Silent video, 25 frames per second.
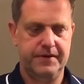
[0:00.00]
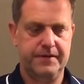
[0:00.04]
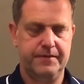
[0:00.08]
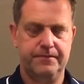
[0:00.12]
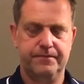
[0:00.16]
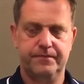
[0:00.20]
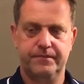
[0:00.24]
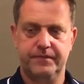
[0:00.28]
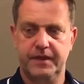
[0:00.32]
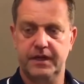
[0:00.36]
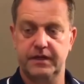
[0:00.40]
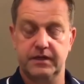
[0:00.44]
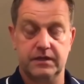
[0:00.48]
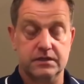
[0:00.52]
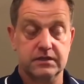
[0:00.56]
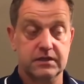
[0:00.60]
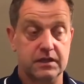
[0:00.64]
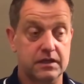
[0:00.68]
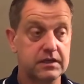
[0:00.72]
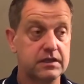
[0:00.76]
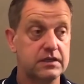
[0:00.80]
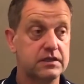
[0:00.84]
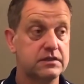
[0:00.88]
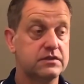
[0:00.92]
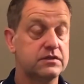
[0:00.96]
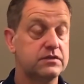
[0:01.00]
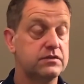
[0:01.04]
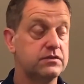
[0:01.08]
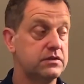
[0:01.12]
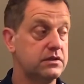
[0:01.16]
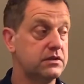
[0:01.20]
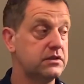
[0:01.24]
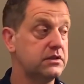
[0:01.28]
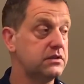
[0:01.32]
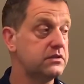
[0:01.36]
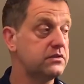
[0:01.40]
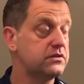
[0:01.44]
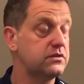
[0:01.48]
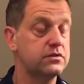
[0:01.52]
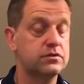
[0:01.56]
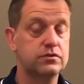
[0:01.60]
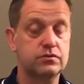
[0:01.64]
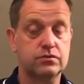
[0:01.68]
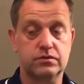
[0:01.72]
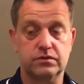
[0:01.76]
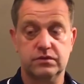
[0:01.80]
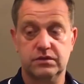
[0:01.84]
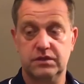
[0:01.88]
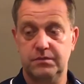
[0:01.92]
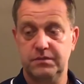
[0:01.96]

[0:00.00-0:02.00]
Yeah. And it is the truth.